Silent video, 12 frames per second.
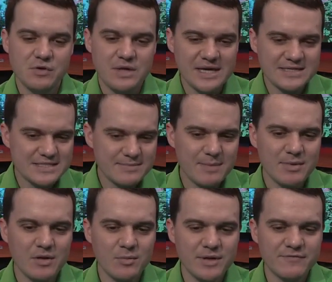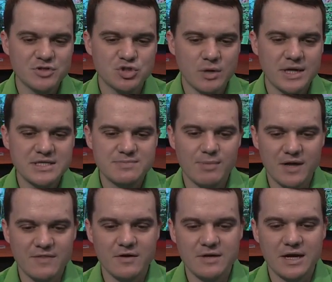You can see maybe a little bit of a dry
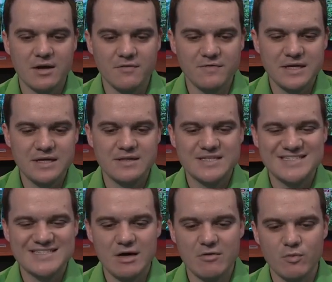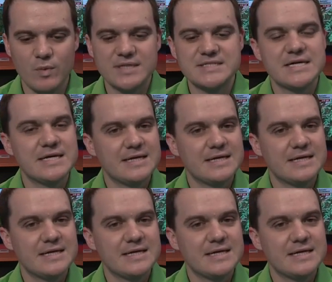spot there down off in the southwest